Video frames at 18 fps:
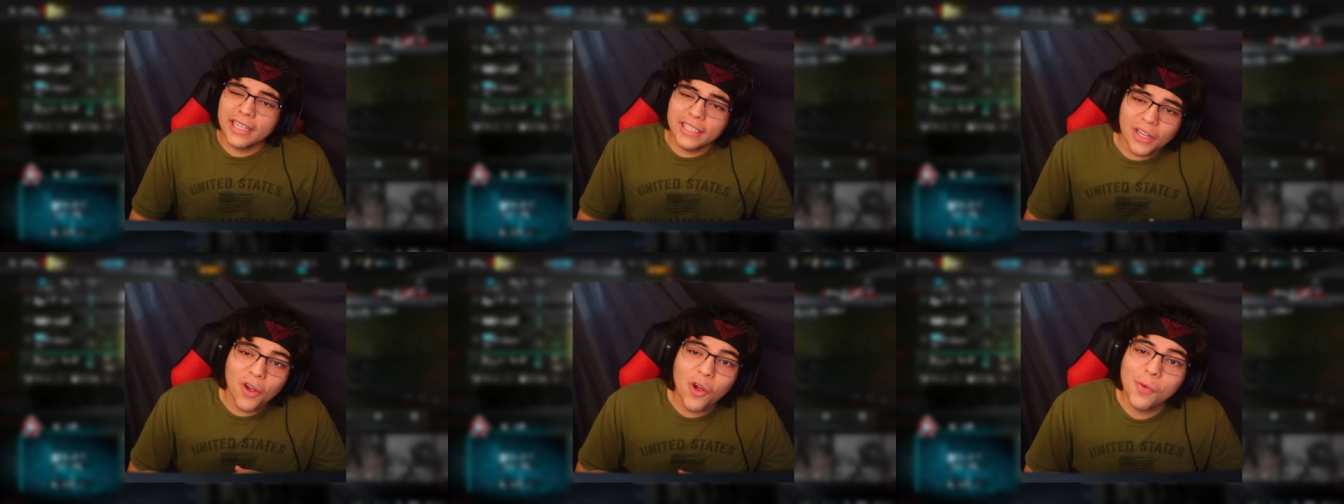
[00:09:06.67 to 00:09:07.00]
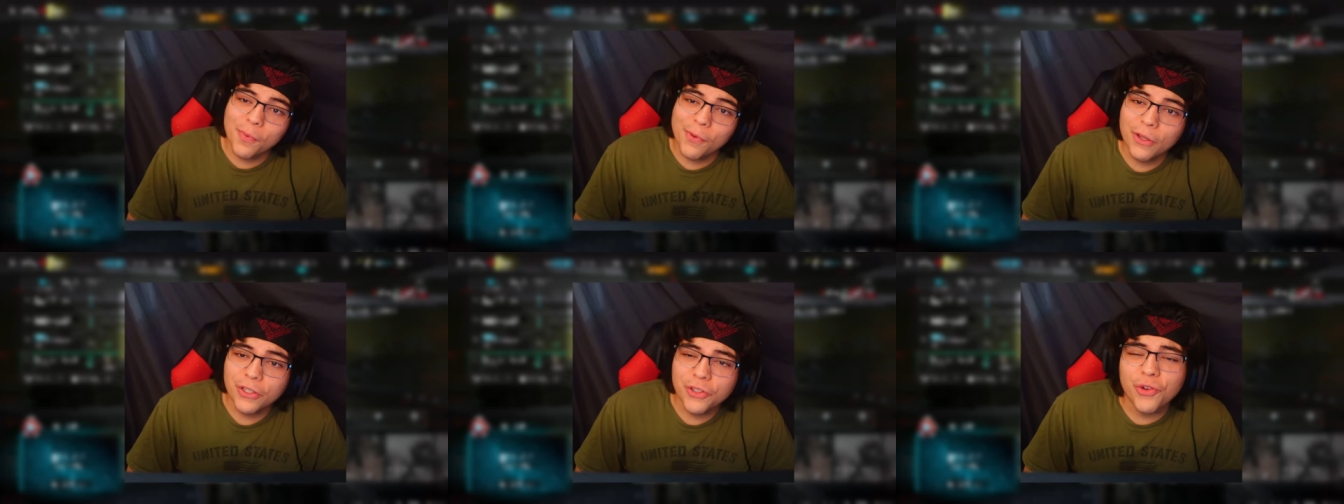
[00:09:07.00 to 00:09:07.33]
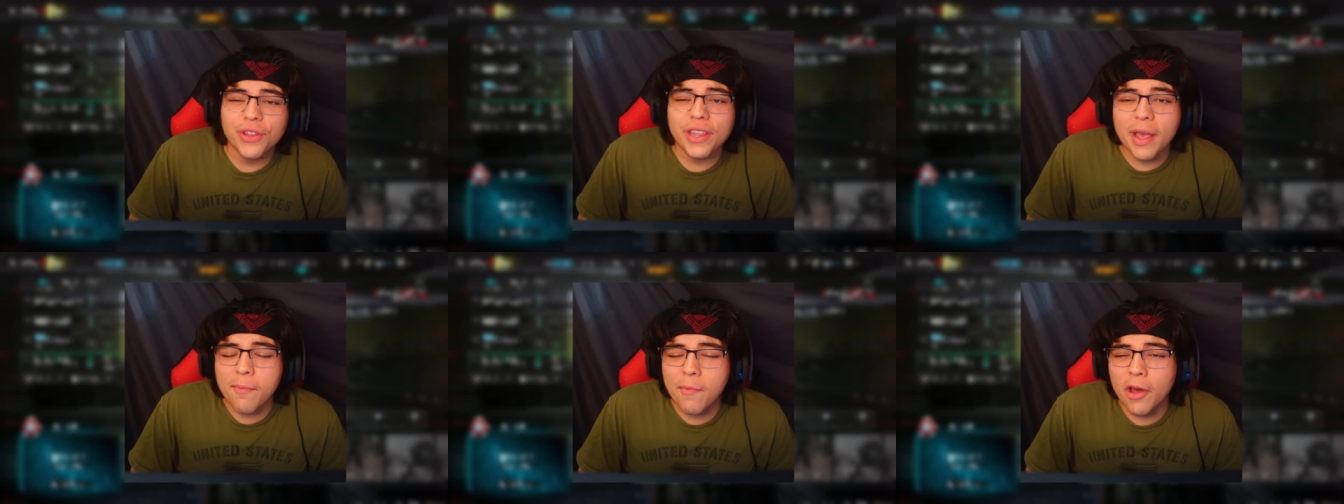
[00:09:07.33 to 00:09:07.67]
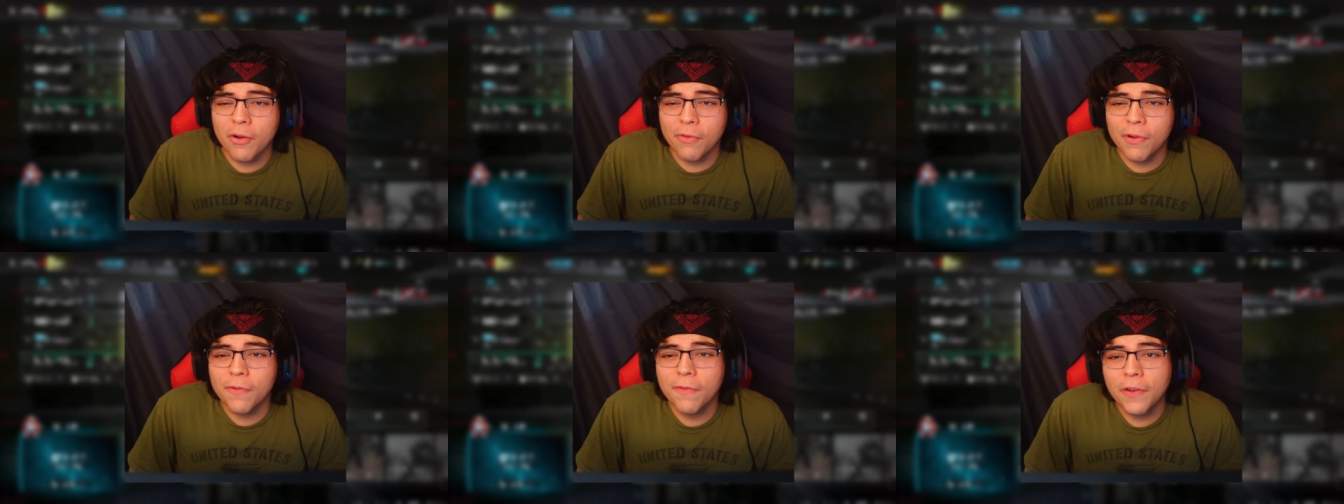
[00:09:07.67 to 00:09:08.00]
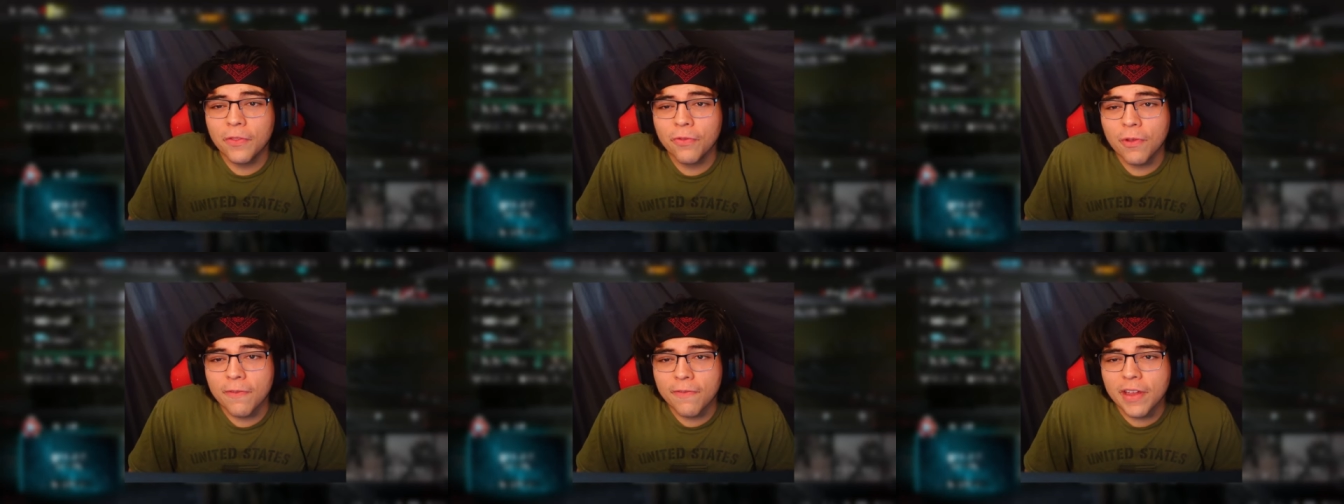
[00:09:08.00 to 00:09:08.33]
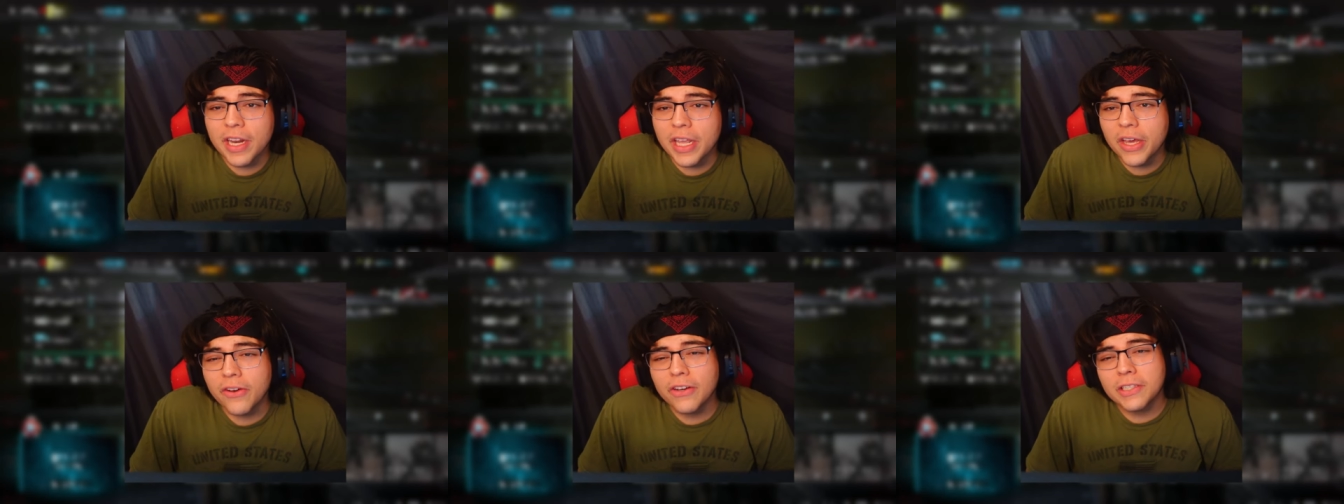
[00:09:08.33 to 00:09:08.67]
guys, I hope you enjoyed that Modern Warfare 3
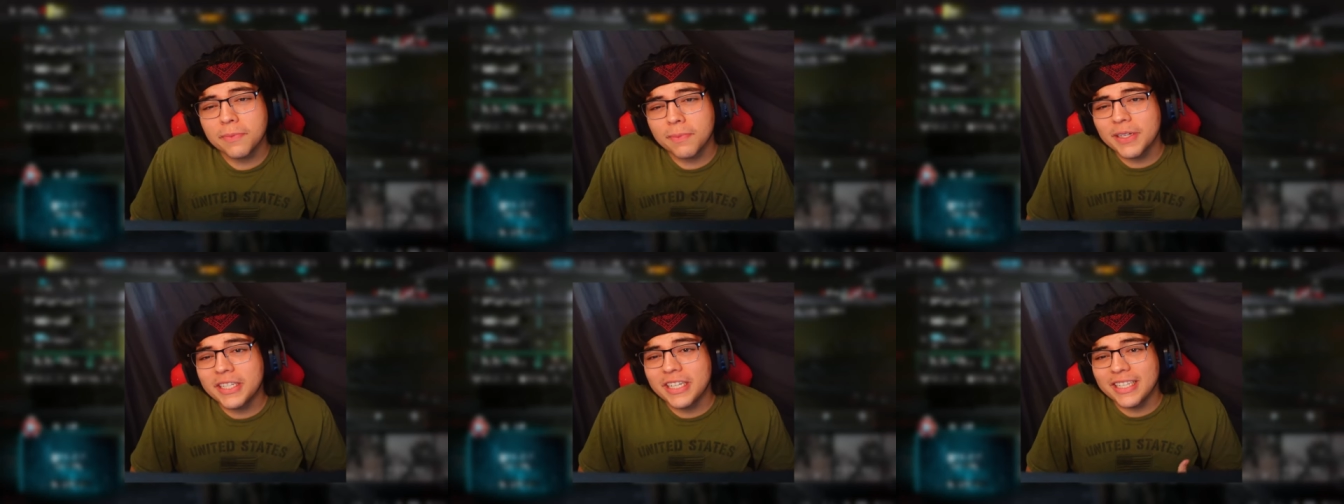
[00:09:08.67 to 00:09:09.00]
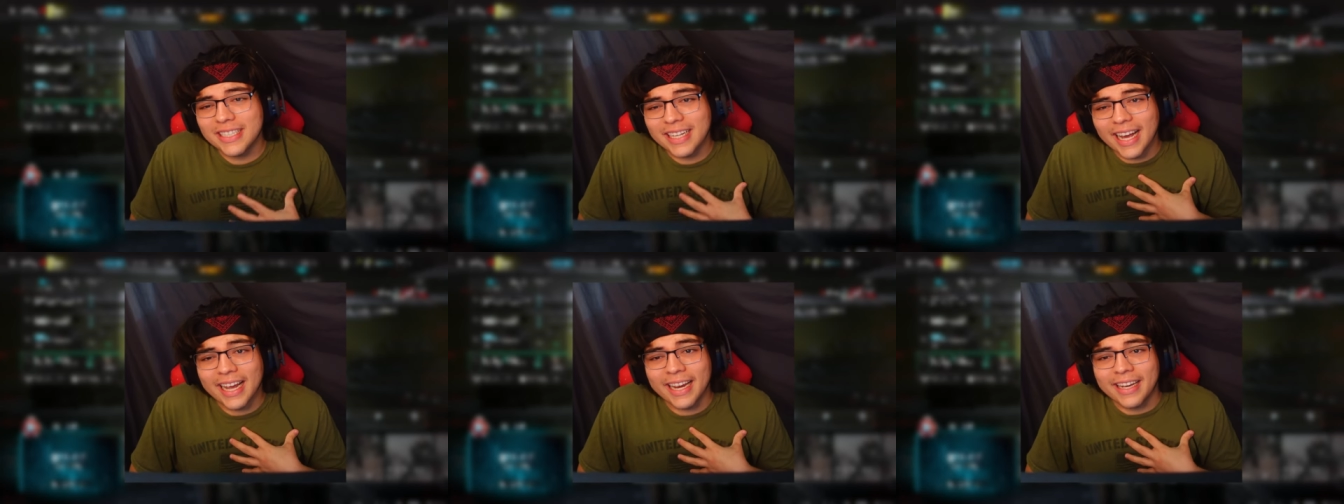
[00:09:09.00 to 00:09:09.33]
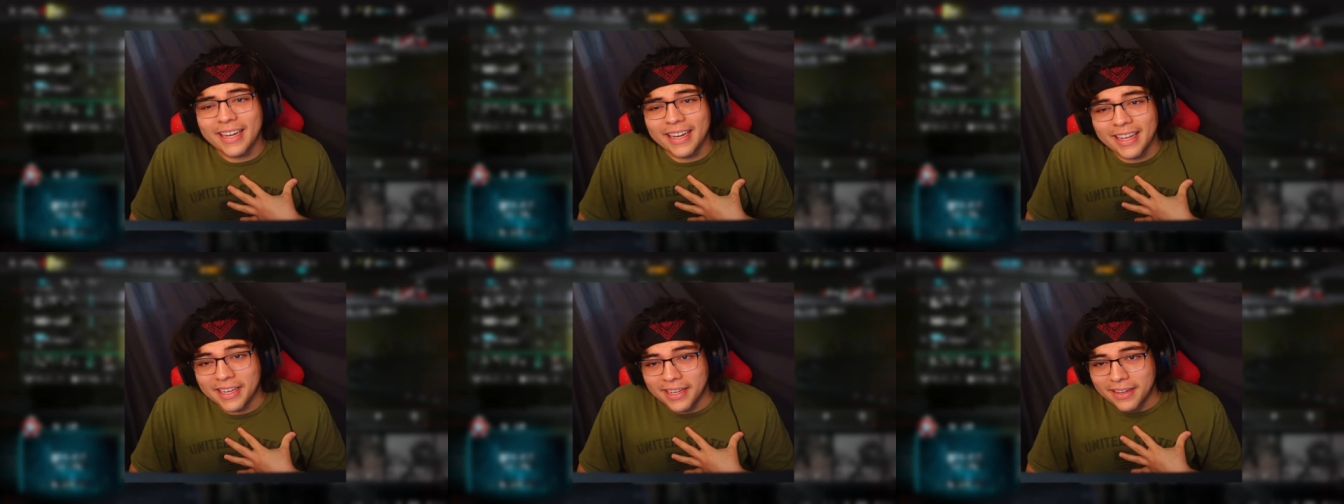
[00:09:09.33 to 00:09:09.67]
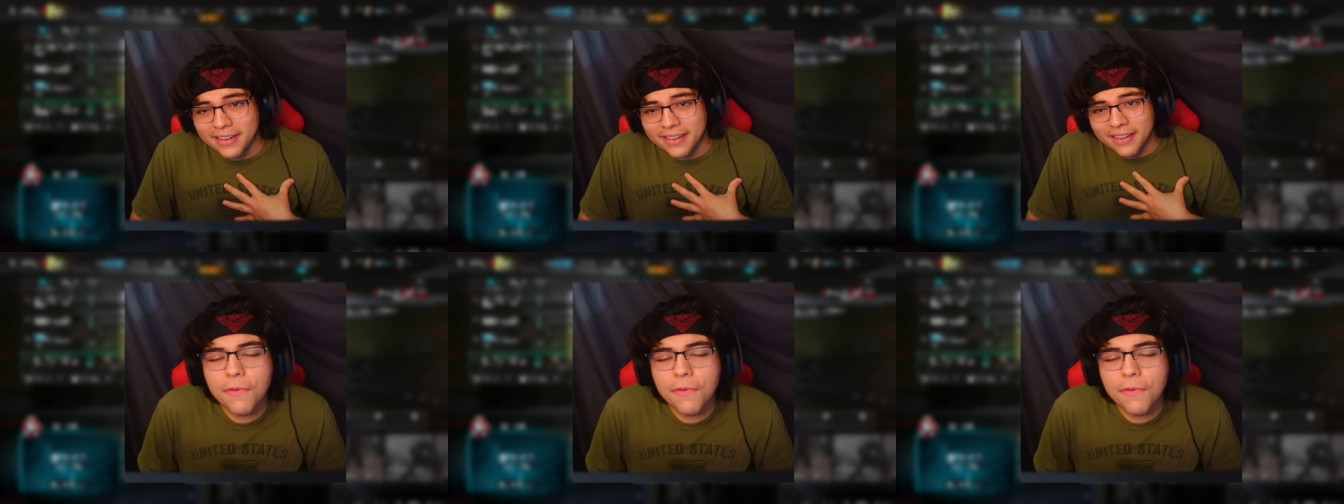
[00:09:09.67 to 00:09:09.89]
video as much as I did.